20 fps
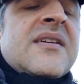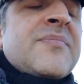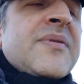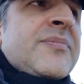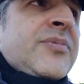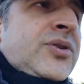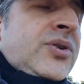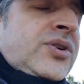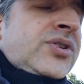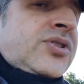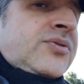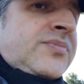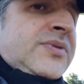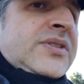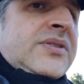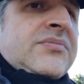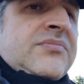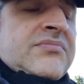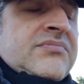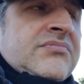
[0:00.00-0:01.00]
Some people learn to
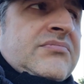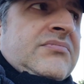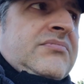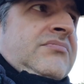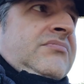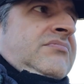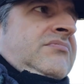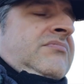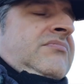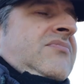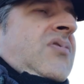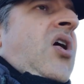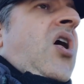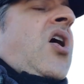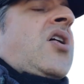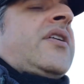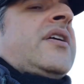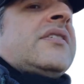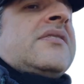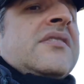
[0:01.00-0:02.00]
be
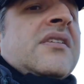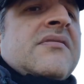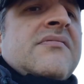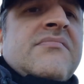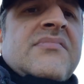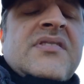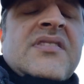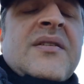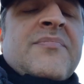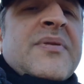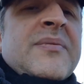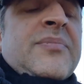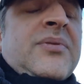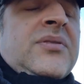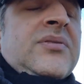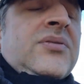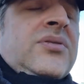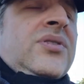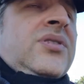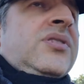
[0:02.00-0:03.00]
honest, and some
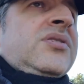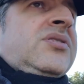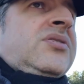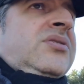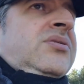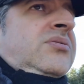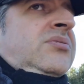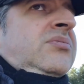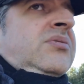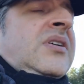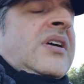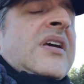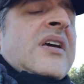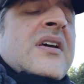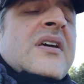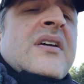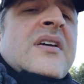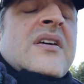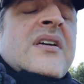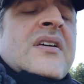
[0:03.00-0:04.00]
people learn to
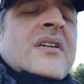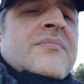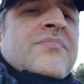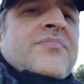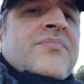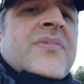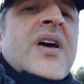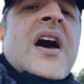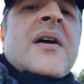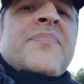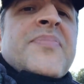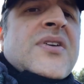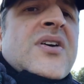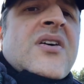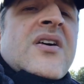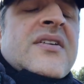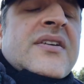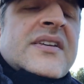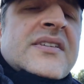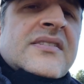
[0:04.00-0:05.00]
not
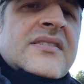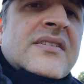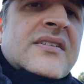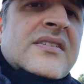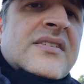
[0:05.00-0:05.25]
be honest.